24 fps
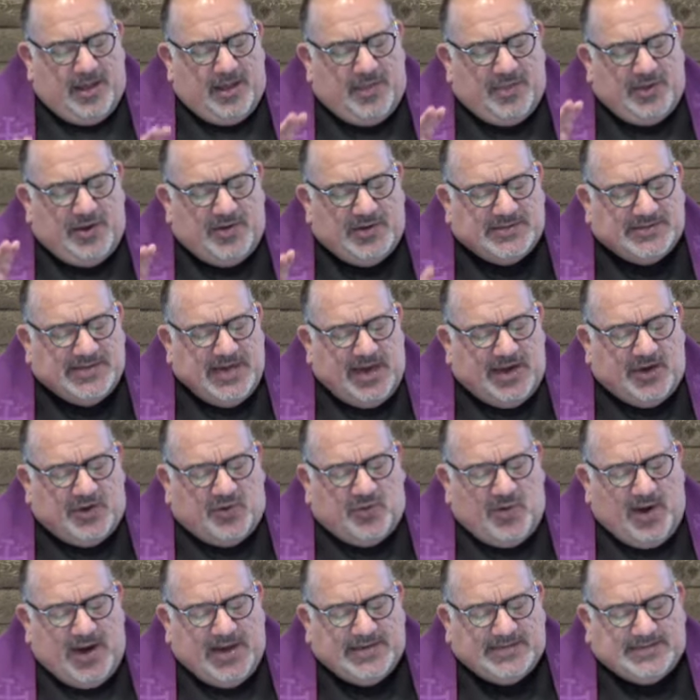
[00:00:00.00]
There is that
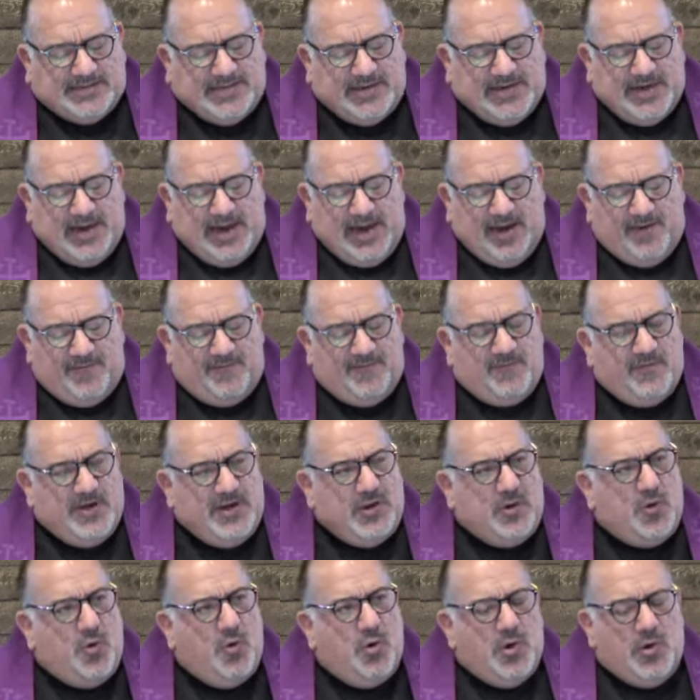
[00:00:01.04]
grace in every
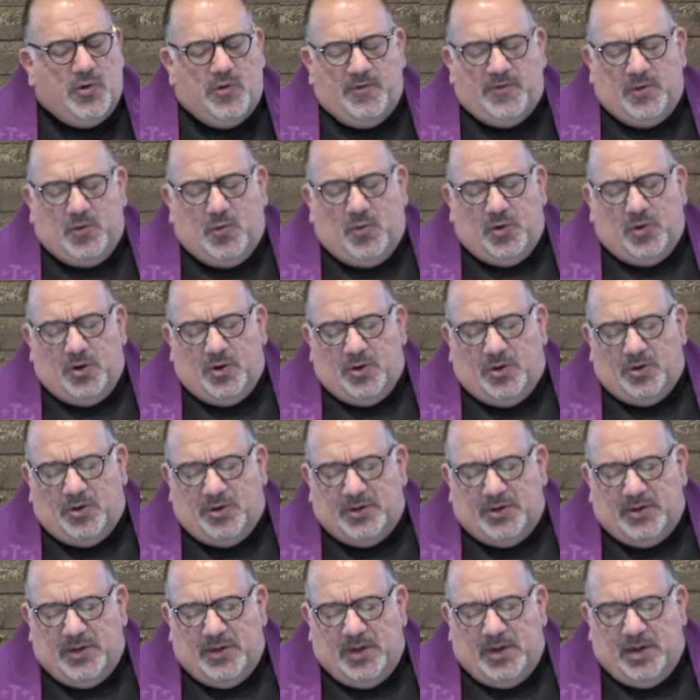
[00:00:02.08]
corner of the
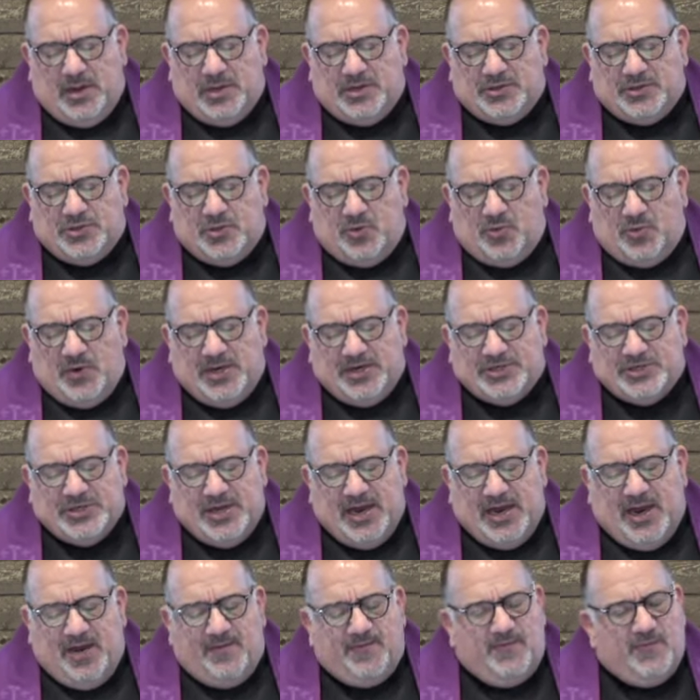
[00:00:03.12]
world to reach
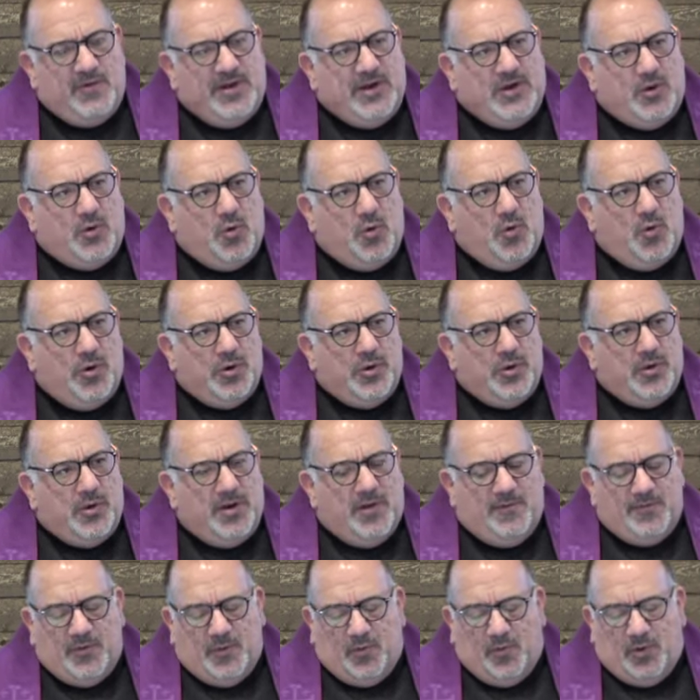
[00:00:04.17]
every corner
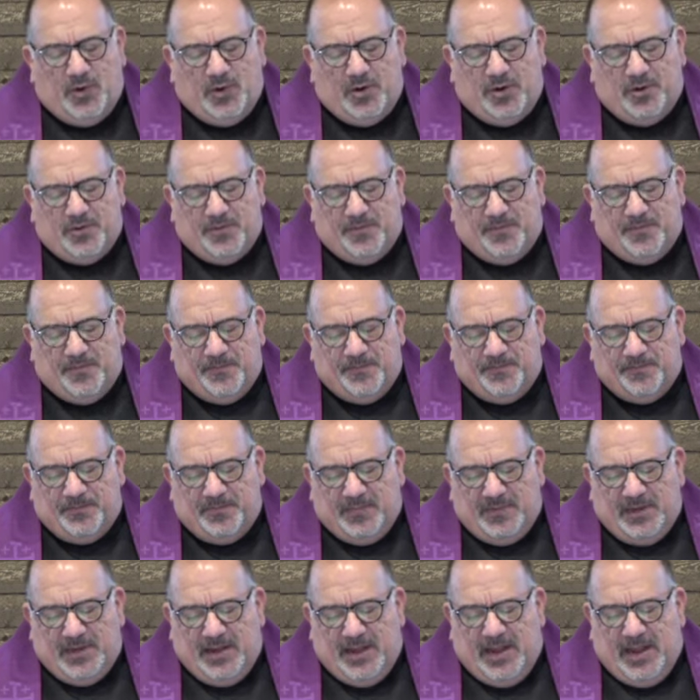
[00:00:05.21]
of the world.
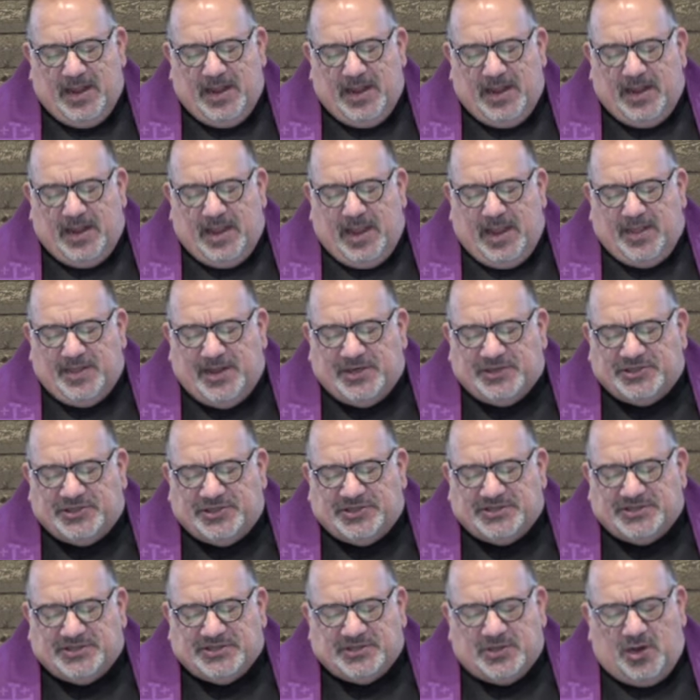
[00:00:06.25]
And then
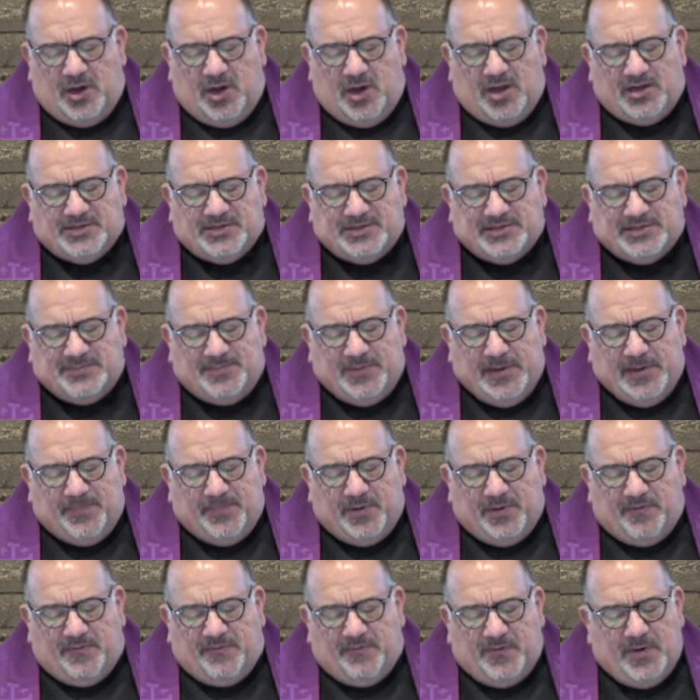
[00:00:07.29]
Jesus calls his
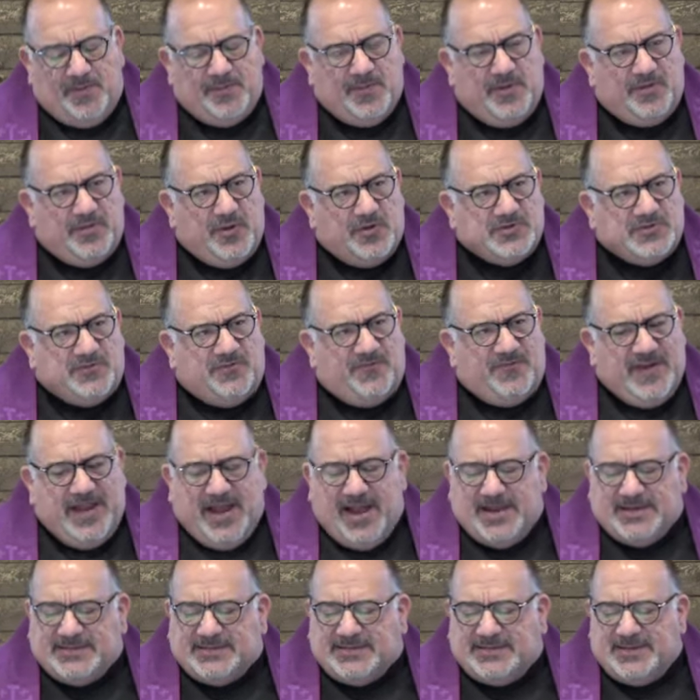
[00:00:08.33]
people from those
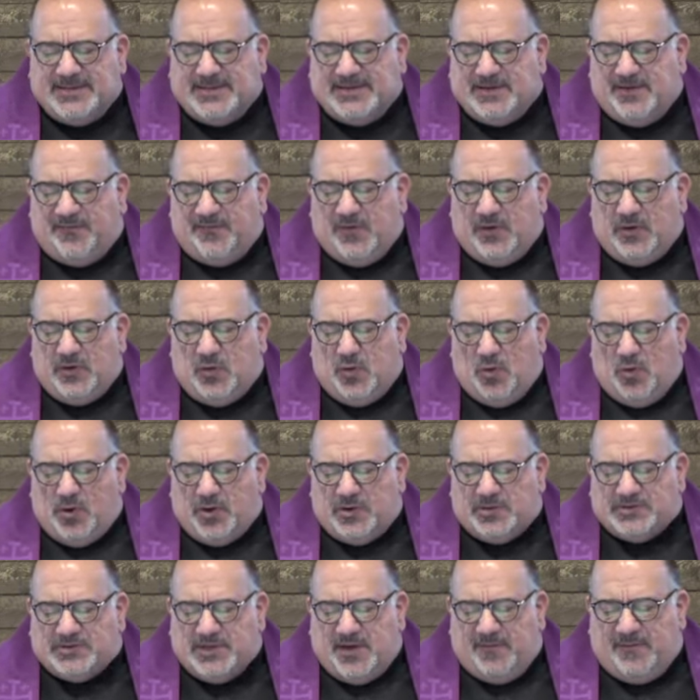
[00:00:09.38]
vastly different
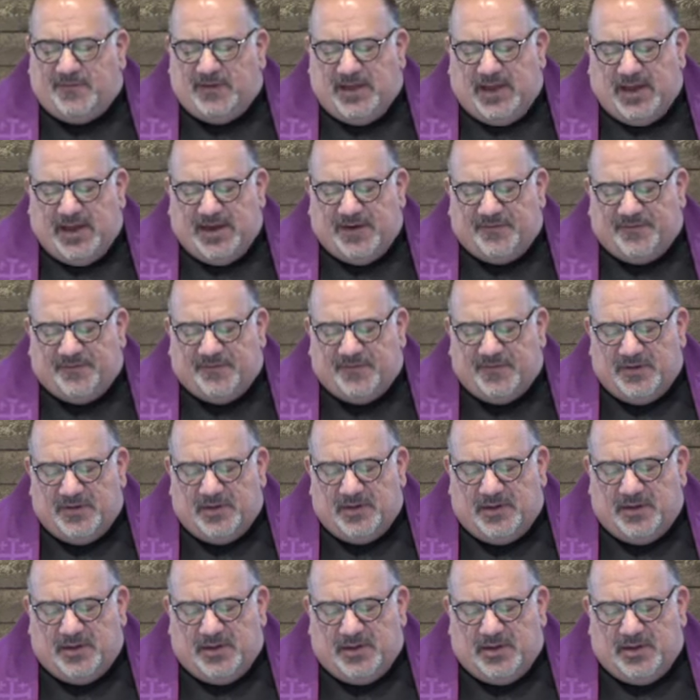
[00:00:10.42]
corners of life
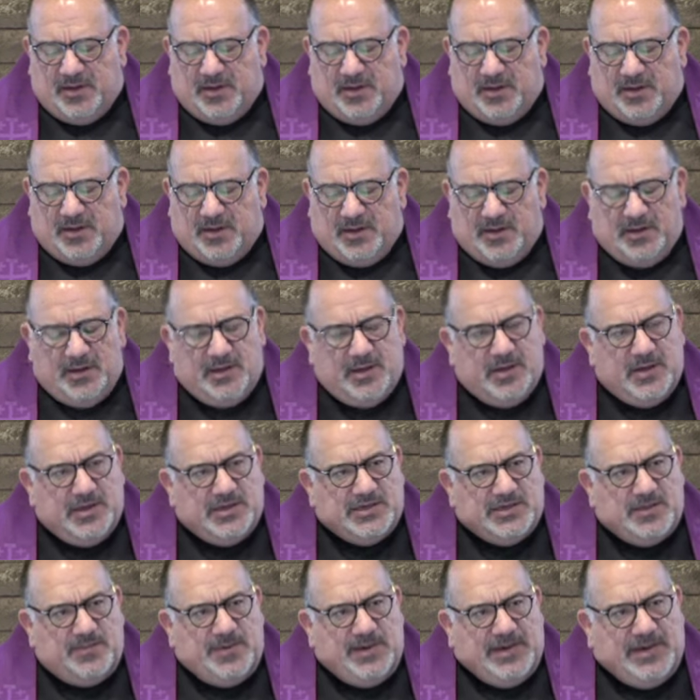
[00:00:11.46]

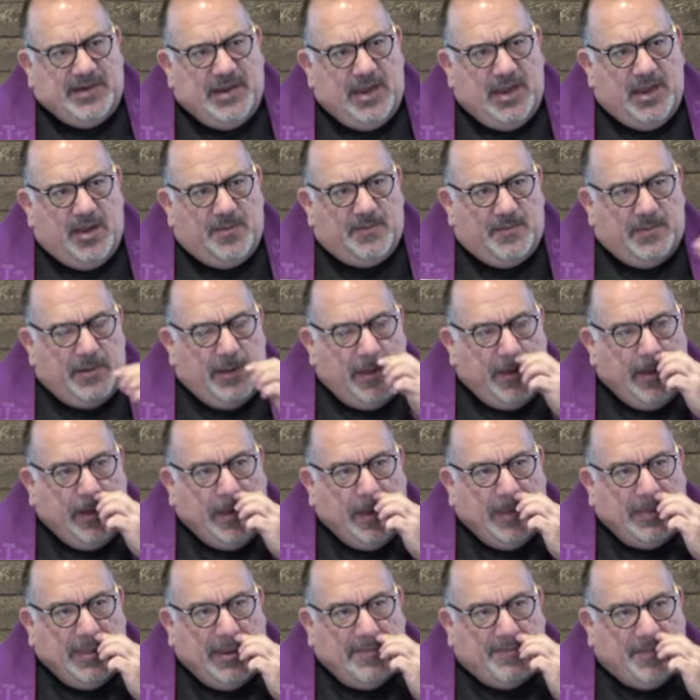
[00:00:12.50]
to become
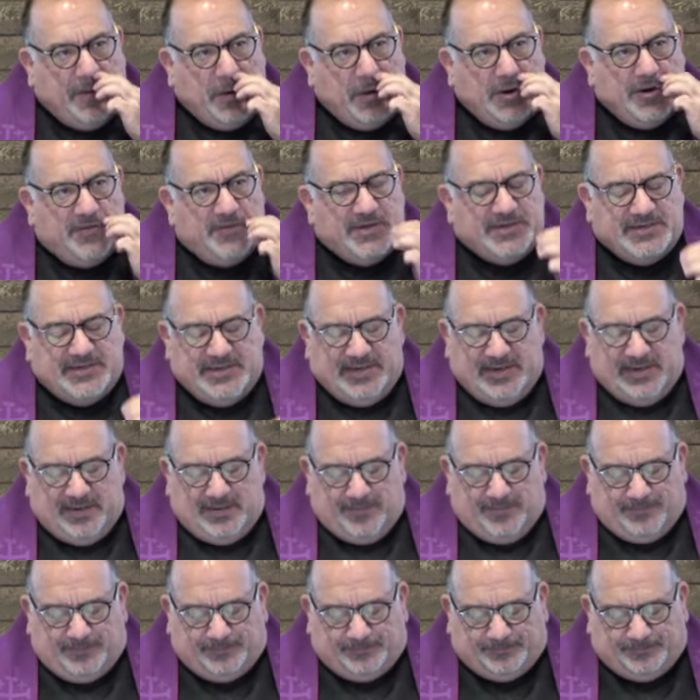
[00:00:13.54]
that part of the team.